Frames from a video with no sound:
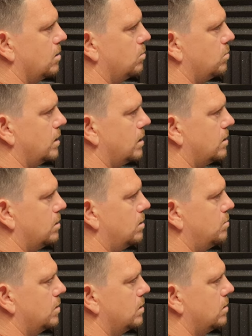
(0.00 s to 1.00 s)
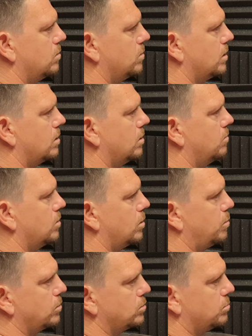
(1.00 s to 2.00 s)
Up we come, up we come. We're
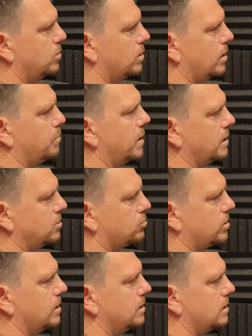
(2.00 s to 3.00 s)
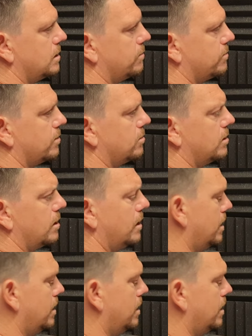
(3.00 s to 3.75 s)
going to put some other big trees in the front